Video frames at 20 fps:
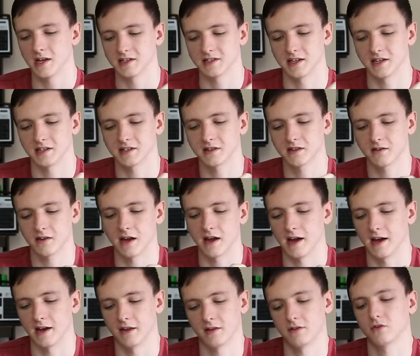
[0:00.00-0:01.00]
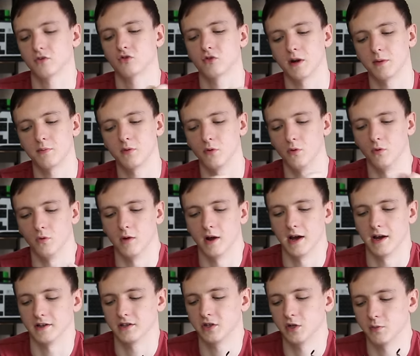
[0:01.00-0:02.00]
is this uh, triple
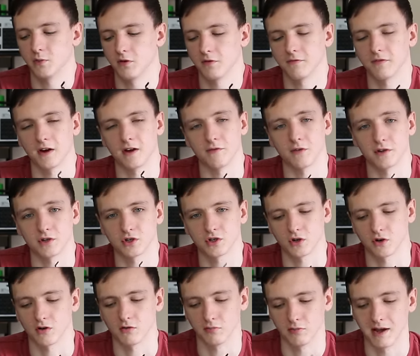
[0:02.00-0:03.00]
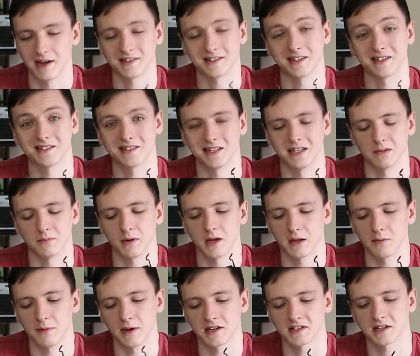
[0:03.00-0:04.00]
uh, 2.5 inch SSD
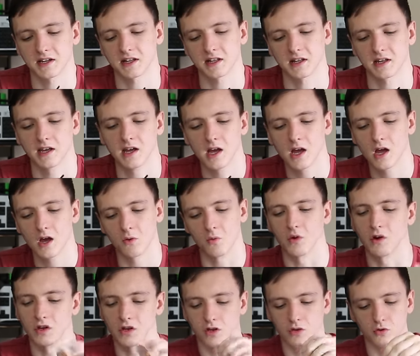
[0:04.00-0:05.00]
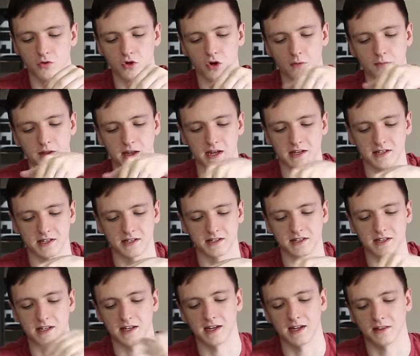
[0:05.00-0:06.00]
bay basically, where you drop the
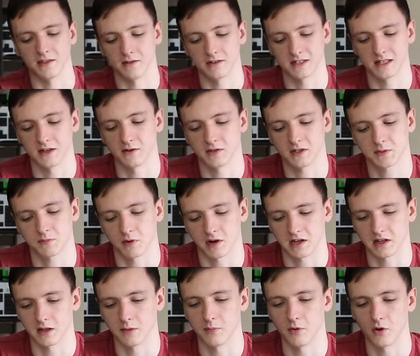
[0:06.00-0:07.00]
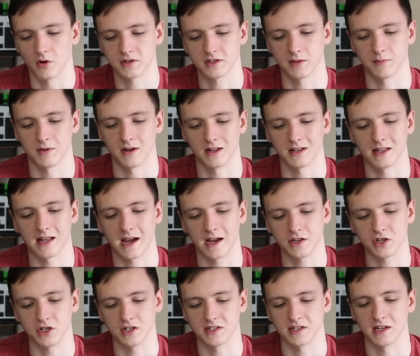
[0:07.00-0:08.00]
SSD in, there's a little spring at the bottom and it
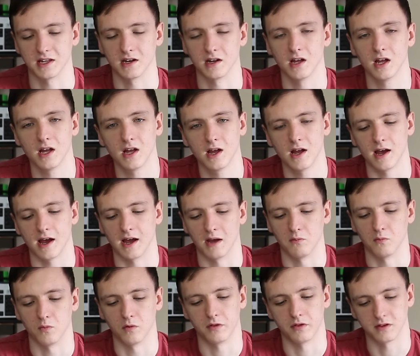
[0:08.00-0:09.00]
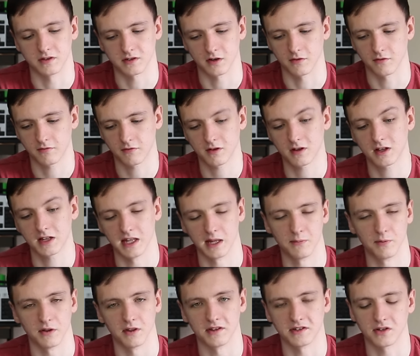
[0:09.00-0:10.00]
latches in um, with the sort of
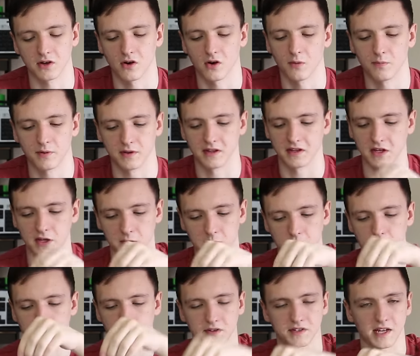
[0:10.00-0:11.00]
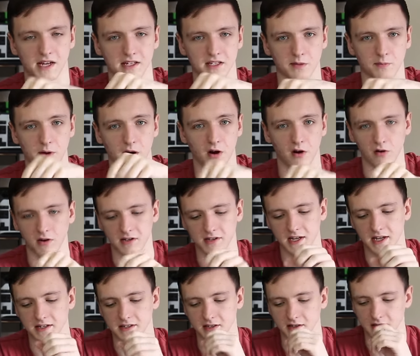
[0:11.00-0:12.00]
clip at the top and then you can put your SATA power and
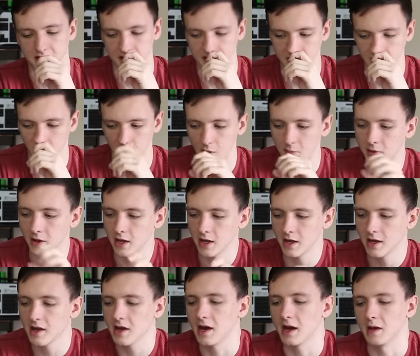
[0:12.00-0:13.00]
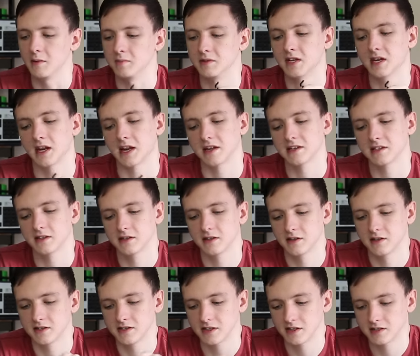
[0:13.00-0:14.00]
data in the top um, to connect it to
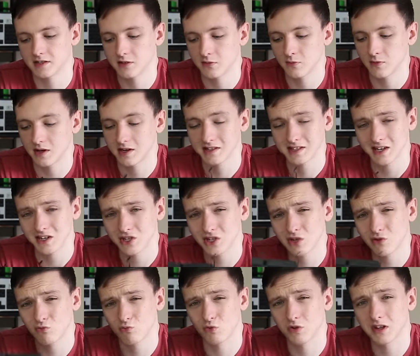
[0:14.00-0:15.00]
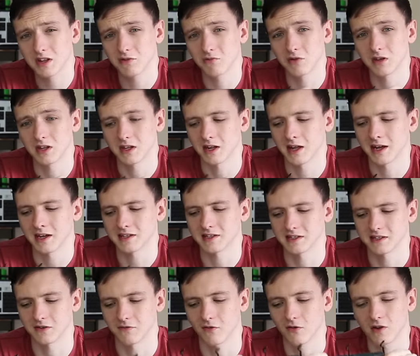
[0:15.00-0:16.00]
the system and it's actually really really nice.
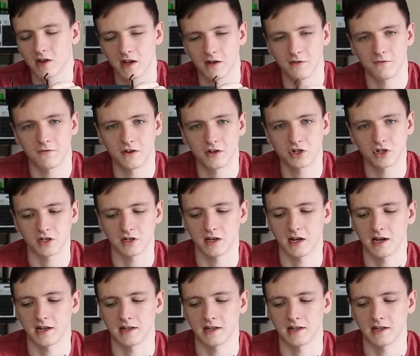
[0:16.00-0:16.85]
It's a very efficient